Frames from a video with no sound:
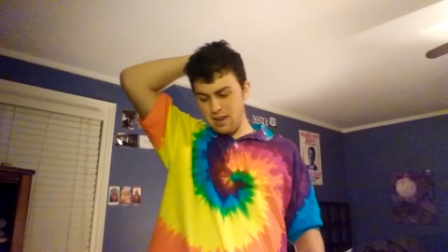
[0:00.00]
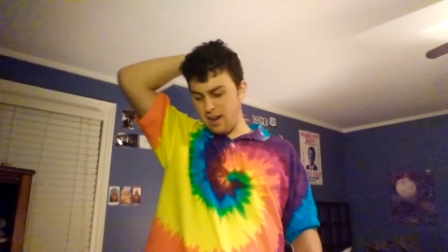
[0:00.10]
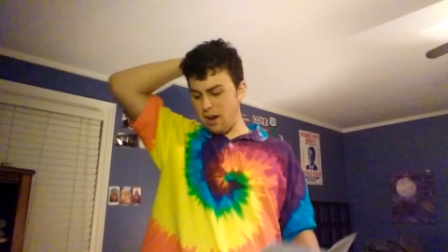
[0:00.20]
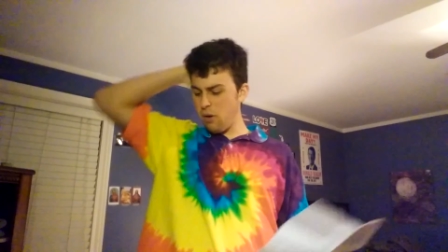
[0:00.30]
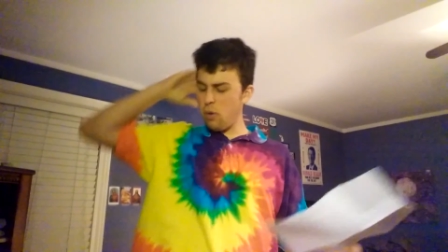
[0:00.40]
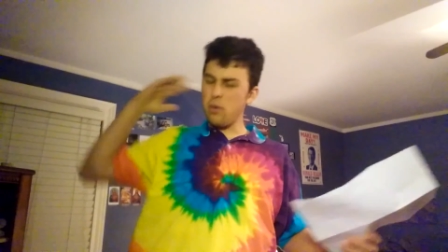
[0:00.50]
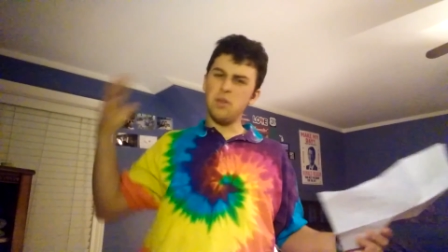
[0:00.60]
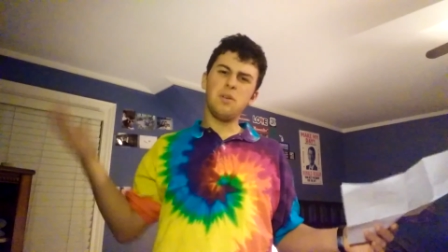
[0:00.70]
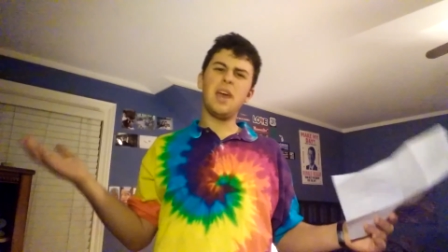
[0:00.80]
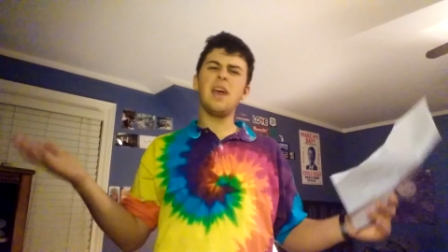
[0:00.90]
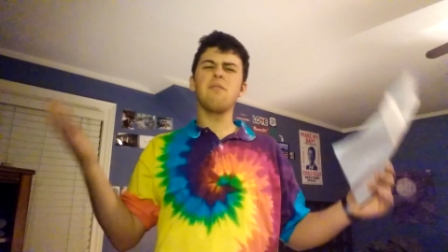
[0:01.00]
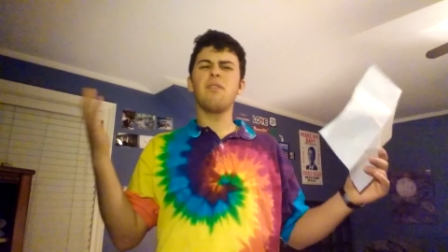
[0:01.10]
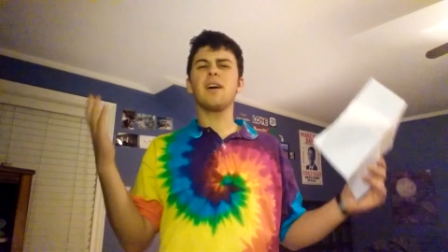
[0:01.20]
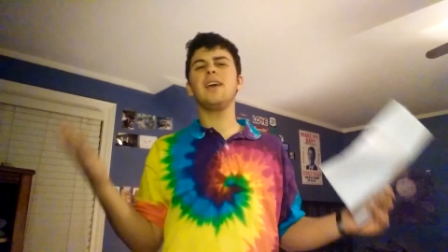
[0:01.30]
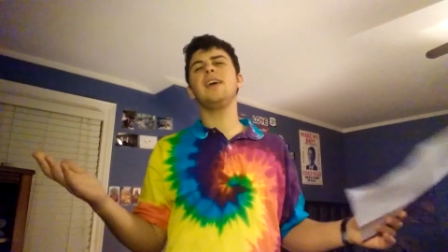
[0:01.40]
I don't know, you can't
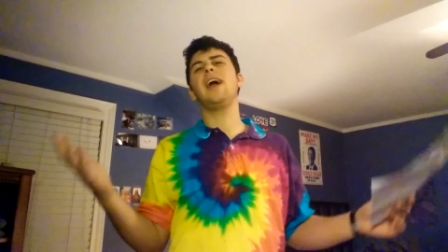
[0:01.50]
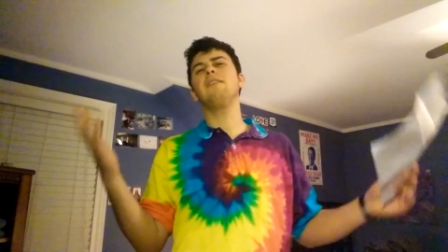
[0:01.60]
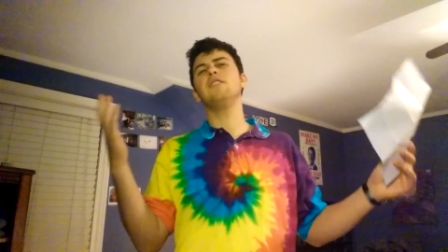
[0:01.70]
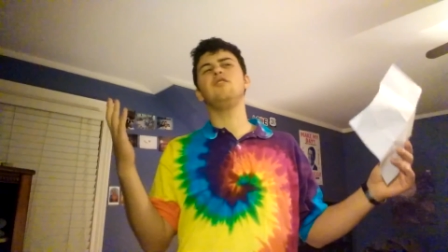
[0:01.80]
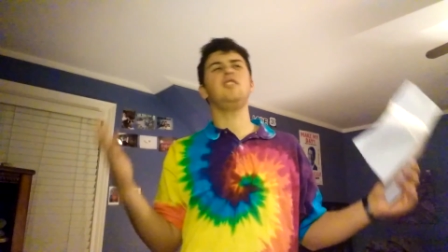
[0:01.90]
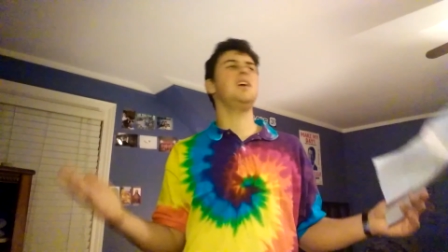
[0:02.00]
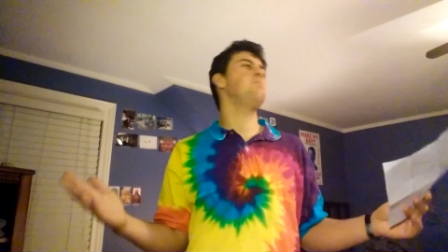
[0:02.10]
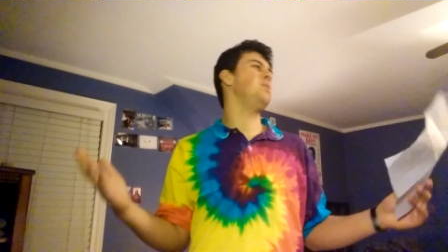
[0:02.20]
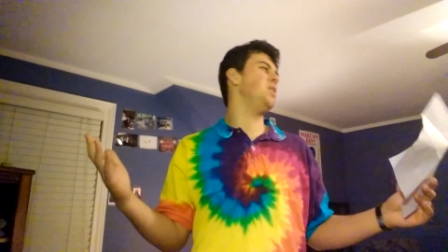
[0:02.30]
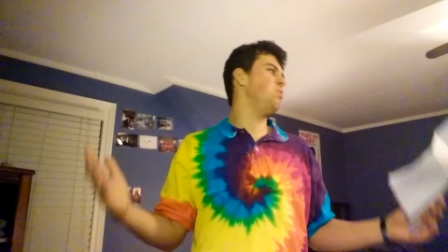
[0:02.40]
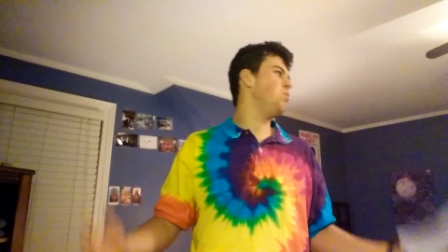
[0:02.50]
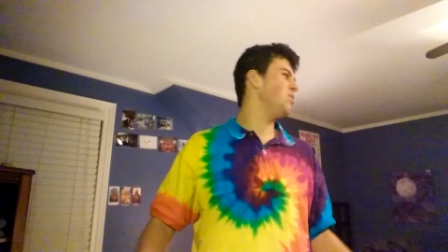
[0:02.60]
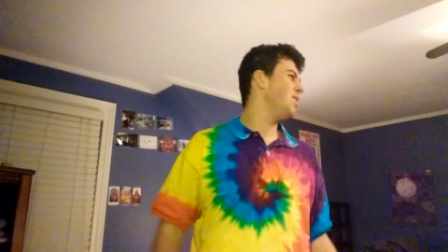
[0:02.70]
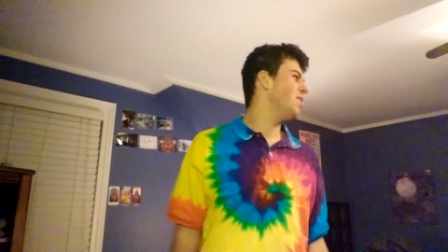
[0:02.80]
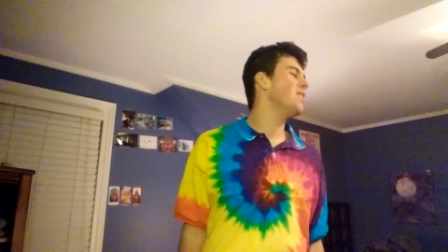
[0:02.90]
fucking have a champion who's,
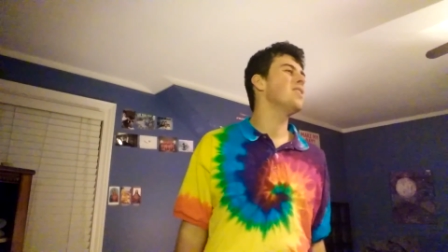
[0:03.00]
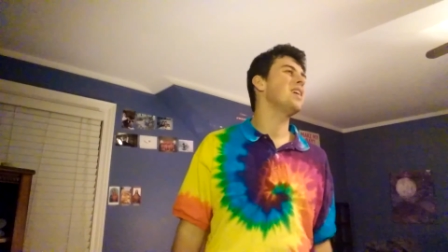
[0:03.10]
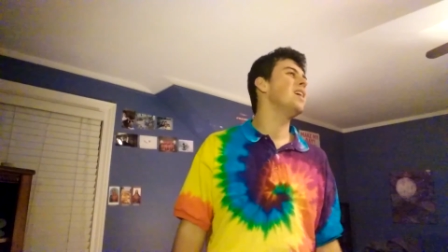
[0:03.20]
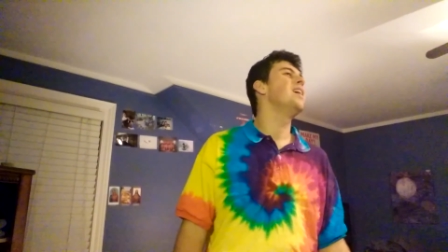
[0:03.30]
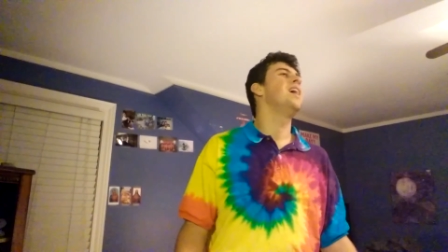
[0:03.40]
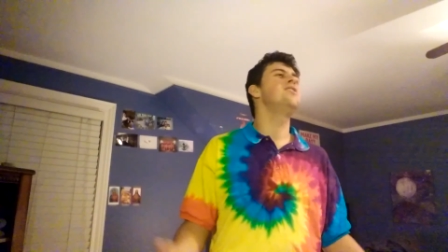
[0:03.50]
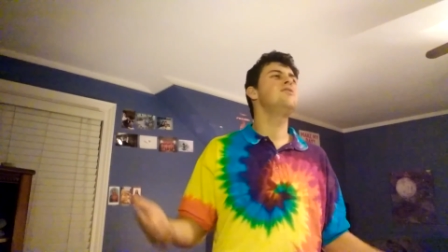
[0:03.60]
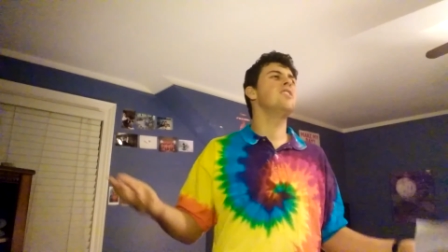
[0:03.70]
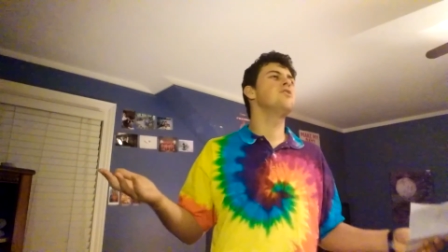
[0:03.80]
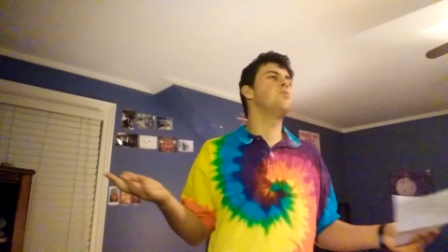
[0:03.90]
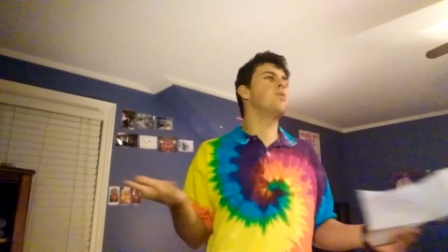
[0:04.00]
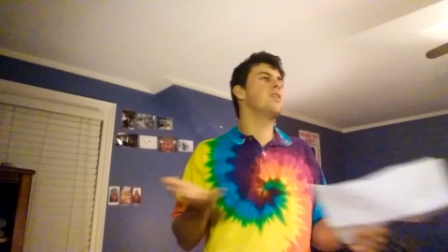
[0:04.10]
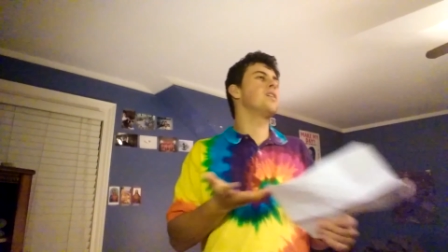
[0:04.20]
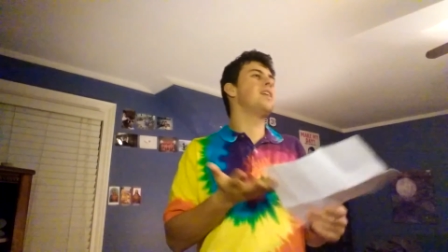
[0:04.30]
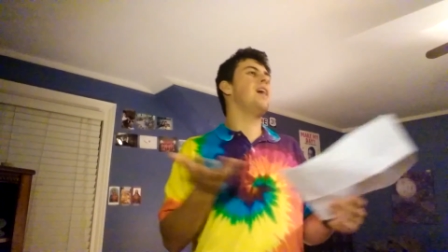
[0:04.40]
it's like, it just doesn't
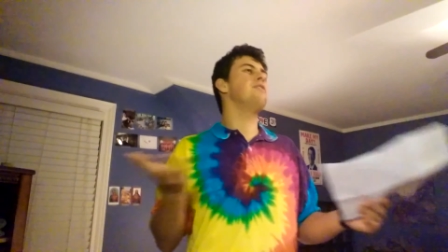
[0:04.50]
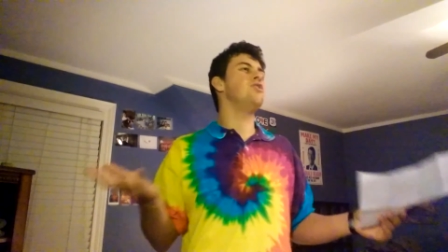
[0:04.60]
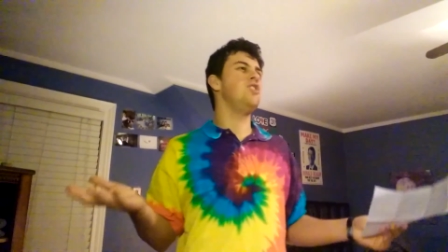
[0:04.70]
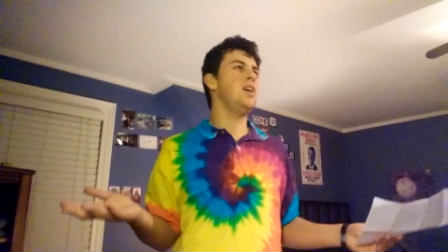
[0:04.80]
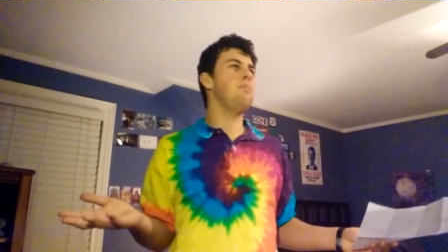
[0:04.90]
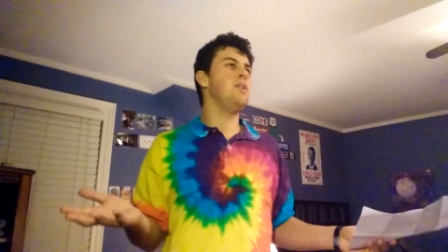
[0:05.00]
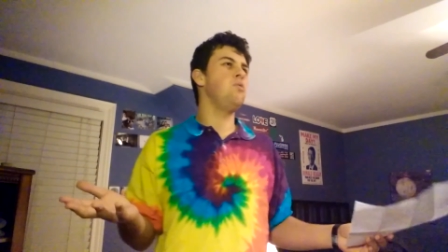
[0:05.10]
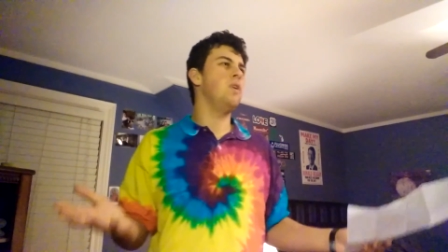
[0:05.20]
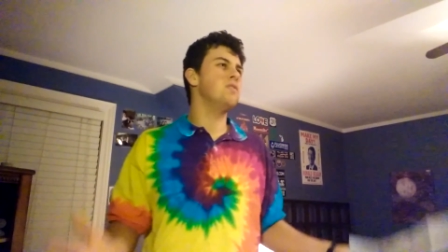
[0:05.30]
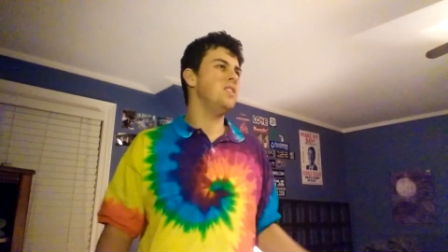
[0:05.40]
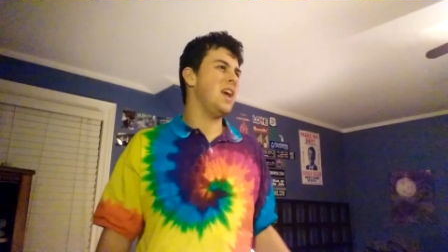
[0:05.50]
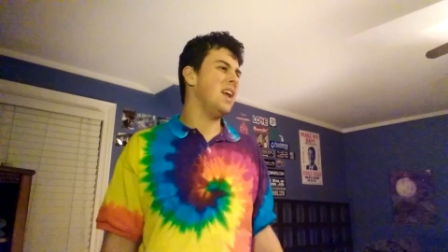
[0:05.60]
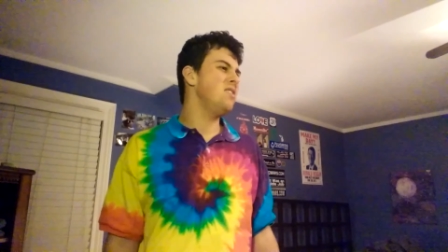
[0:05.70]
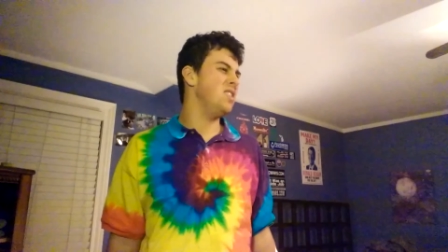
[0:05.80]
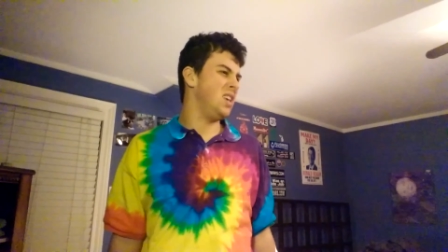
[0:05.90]
work to have a champion who has a
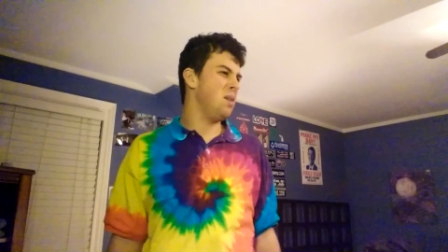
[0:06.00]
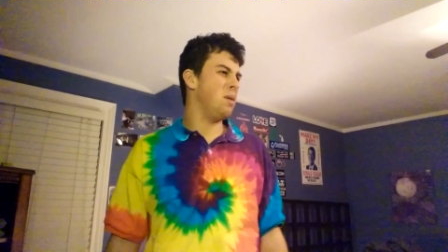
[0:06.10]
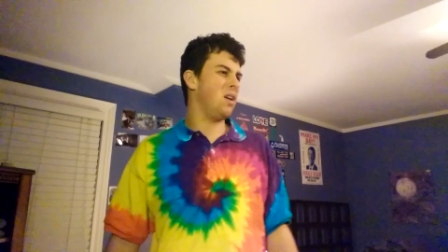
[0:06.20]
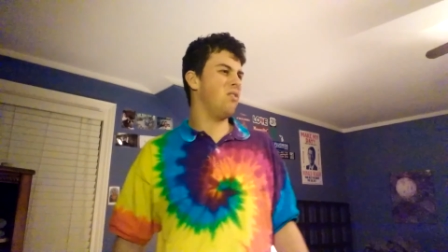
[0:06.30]
dancing gimmick.